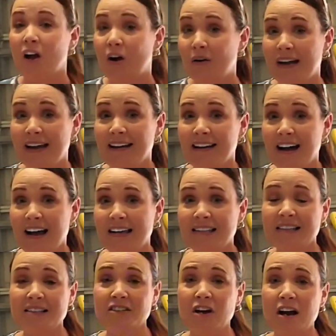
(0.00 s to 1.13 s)
Okay guys,
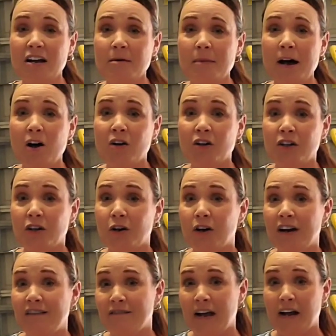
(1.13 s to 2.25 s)
let's talk about your
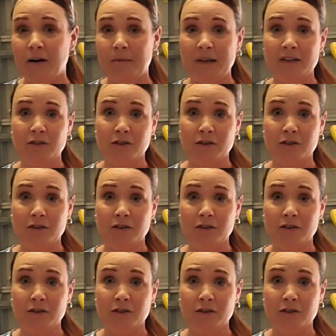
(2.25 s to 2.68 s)
environmental